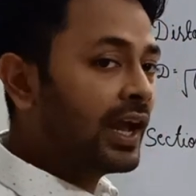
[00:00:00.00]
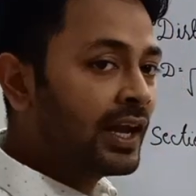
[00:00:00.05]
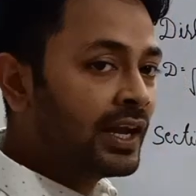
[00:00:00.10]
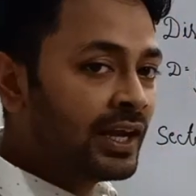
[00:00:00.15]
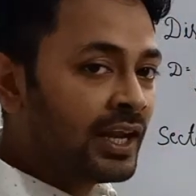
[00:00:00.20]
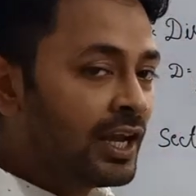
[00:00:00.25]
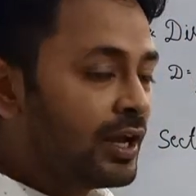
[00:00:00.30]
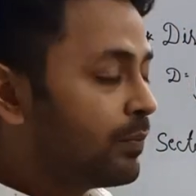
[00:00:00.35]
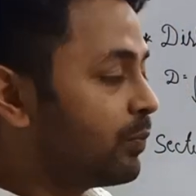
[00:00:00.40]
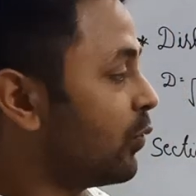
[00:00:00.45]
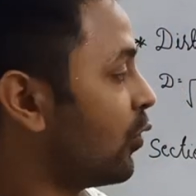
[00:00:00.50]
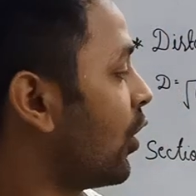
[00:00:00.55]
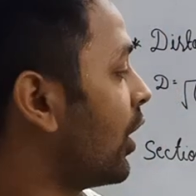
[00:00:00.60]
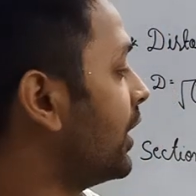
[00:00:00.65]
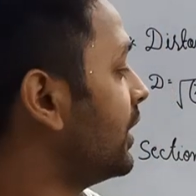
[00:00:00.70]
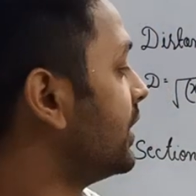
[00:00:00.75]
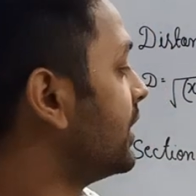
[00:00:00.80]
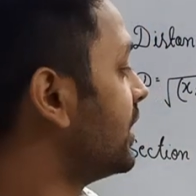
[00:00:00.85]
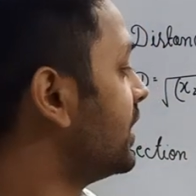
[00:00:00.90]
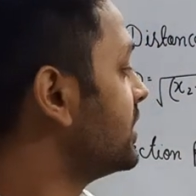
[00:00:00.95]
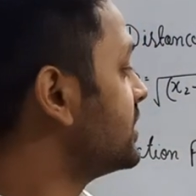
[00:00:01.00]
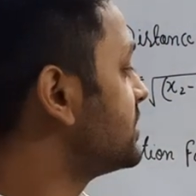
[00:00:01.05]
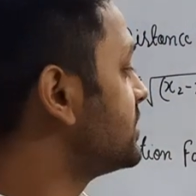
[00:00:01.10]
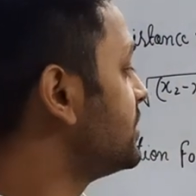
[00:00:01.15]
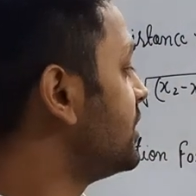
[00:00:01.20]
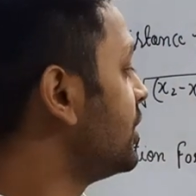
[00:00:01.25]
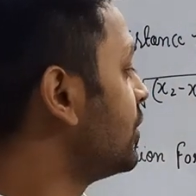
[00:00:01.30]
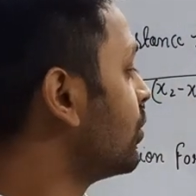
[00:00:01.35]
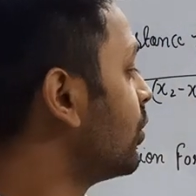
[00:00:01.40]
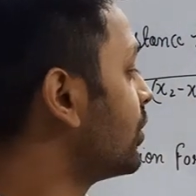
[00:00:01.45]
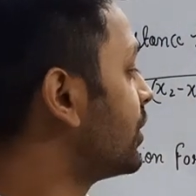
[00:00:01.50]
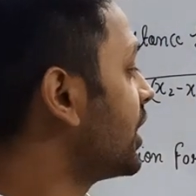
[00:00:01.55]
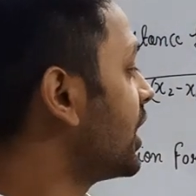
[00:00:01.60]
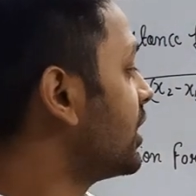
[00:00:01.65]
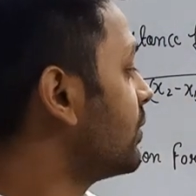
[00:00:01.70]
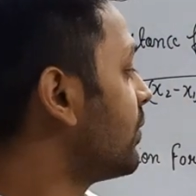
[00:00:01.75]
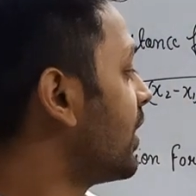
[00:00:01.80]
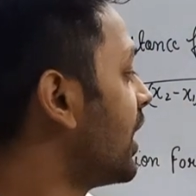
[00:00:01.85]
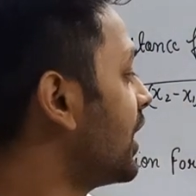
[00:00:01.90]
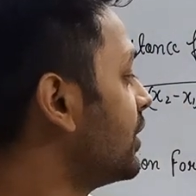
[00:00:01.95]
any point is
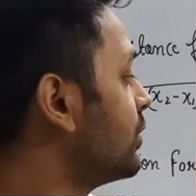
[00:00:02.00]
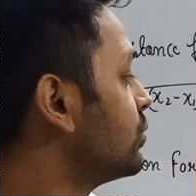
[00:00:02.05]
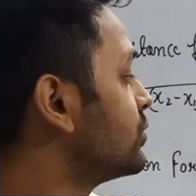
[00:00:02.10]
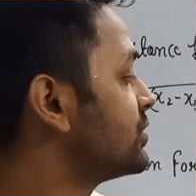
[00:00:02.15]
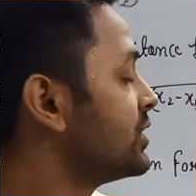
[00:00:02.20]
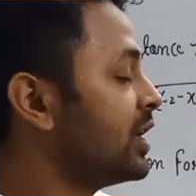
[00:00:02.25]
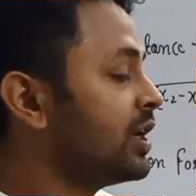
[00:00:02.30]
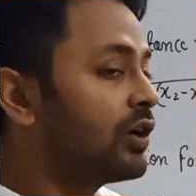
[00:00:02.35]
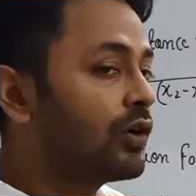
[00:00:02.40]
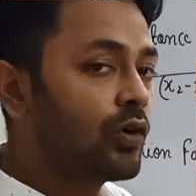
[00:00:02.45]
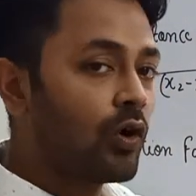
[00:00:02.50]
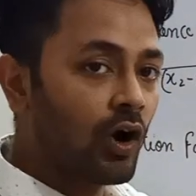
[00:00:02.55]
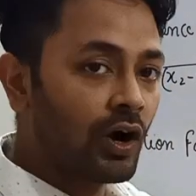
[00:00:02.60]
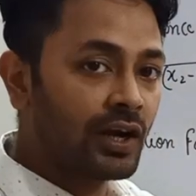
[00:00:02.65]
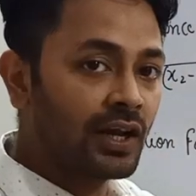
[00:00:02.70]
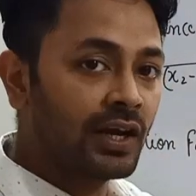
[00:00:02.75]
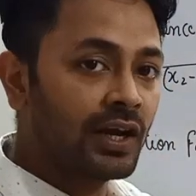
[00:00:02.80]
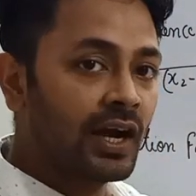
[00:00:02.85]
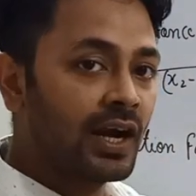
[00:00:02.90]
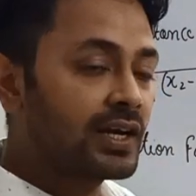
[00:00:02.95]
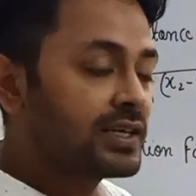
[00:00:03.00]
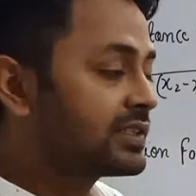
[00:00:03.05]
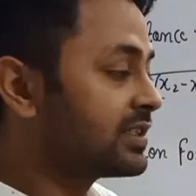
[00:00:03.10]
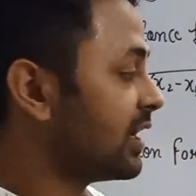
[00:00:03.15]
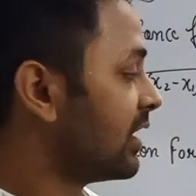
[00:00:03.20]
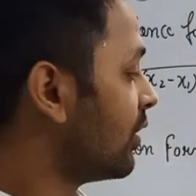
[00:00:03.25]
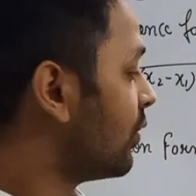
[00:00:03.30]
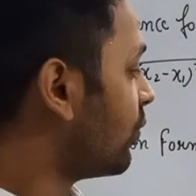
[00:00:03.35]
denoted by using coordinates.